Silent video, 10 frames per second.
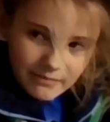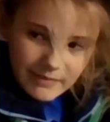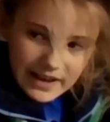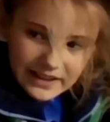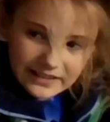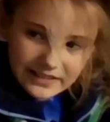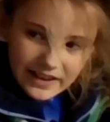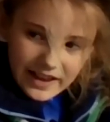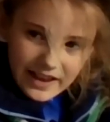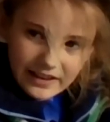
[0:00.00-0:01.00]
made
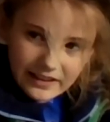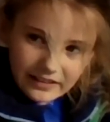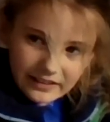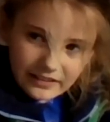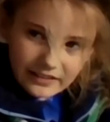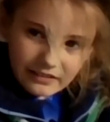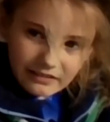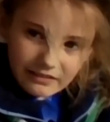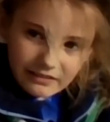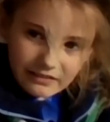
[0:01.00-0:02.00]
a
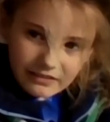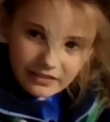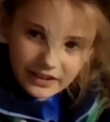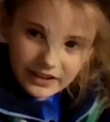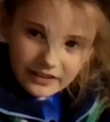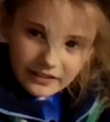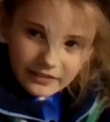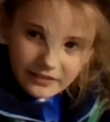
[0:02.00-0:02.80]
like